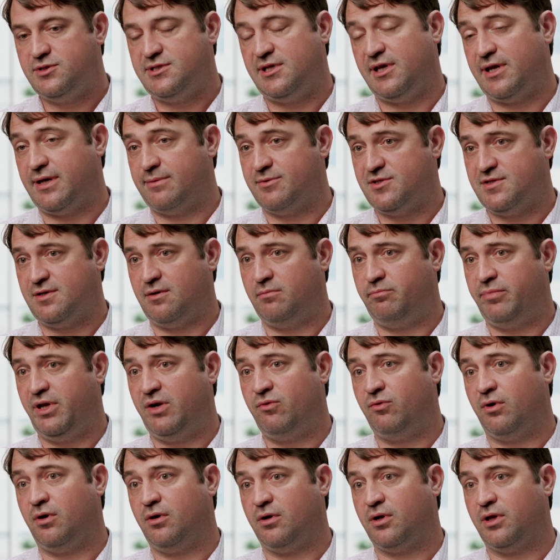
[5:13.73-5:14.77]
Using Amazon
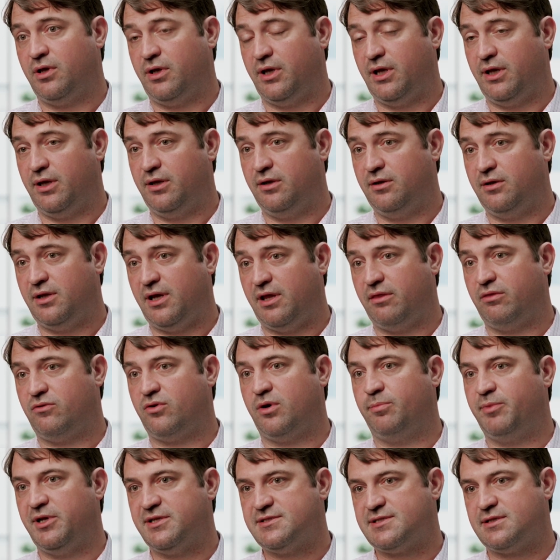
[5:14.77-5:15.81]
Bedrock and
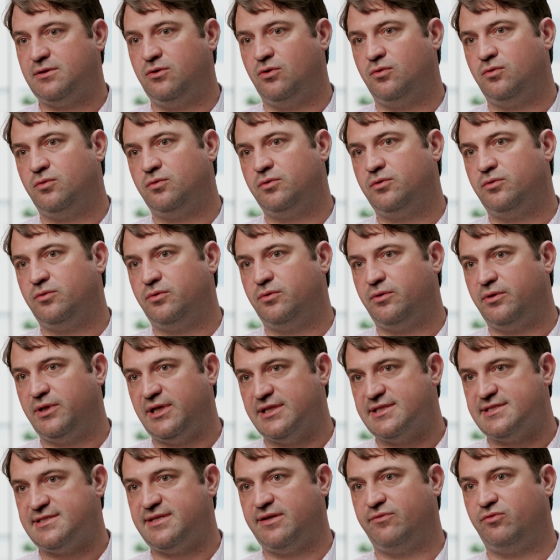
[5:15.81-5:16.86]
Anthropic's Claude,
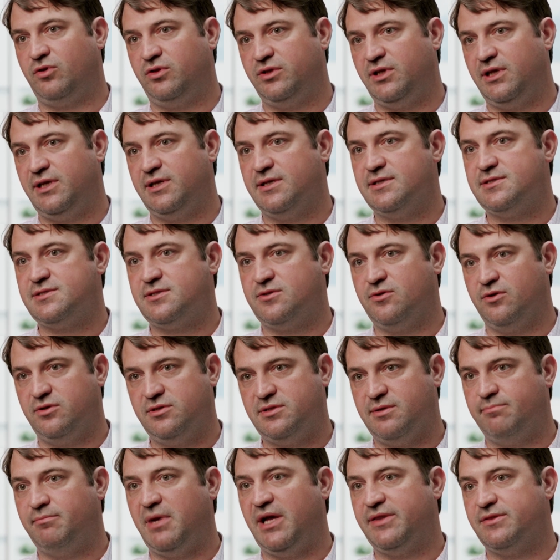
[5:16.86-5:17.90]
that several years turned
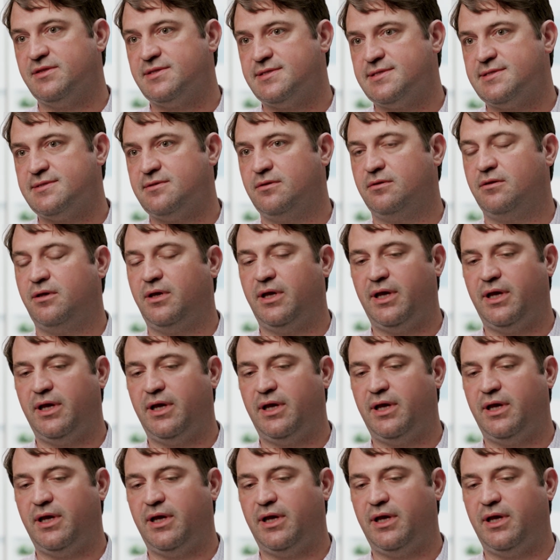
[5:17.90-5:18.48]
to months,